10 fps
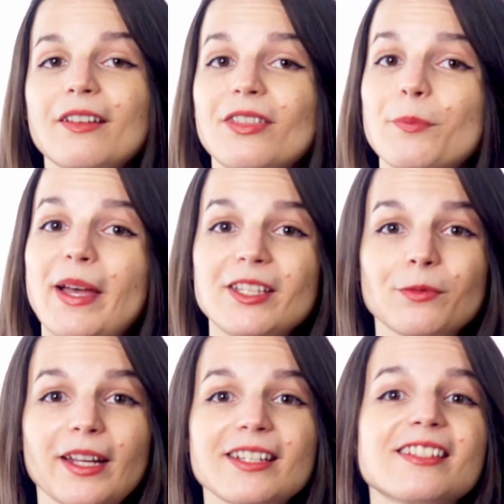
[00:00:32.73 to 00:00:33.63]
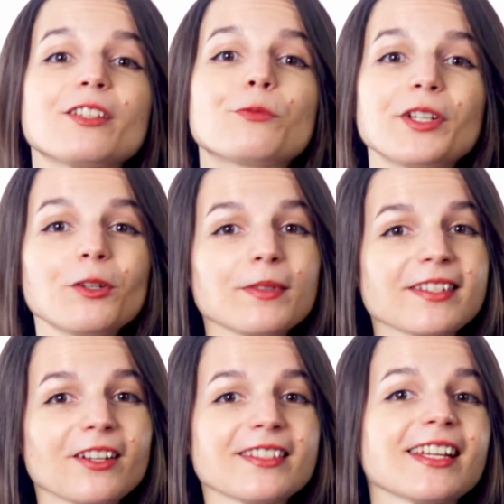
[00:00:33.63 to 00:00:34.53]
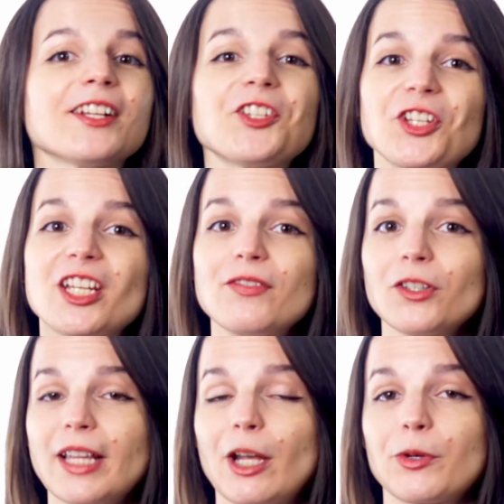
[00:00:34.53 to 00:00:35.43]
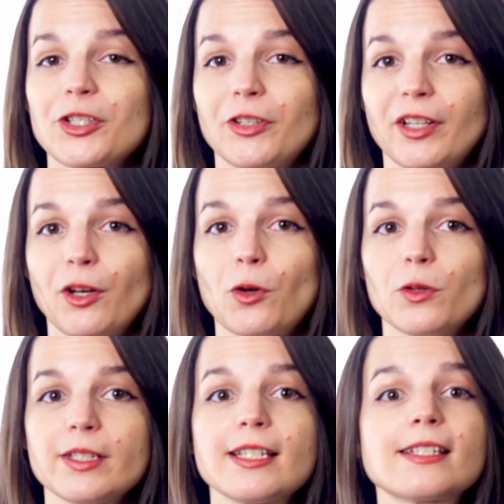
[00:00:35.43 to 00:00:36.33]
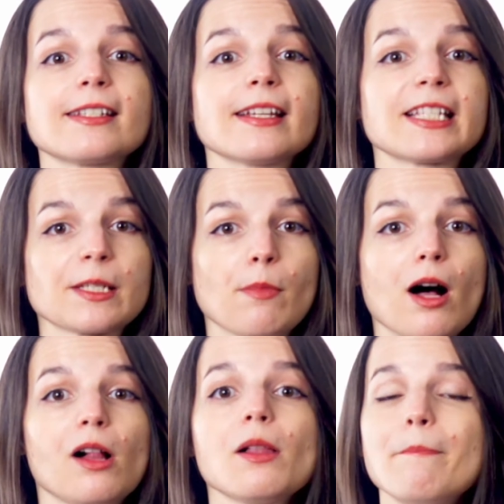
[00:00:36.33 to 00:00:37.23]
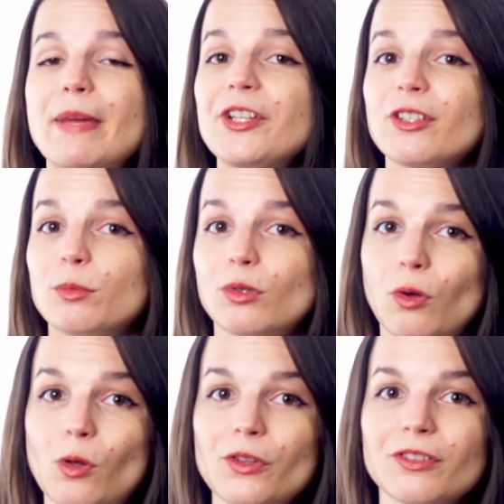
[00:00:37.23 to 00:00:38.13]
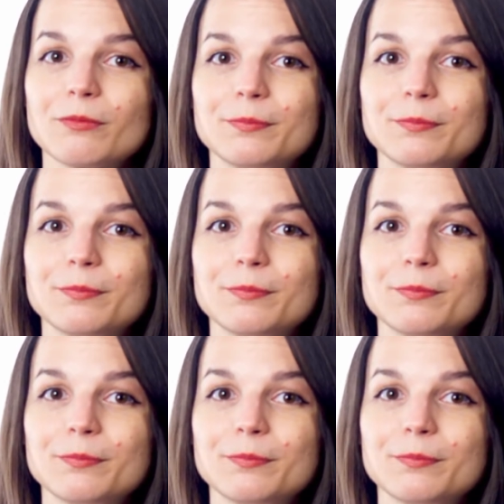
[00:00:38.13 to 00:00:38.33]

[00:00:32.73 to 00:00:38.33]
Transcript: The best way to see real results and achieve your language learning goals is to set small, measurable goals.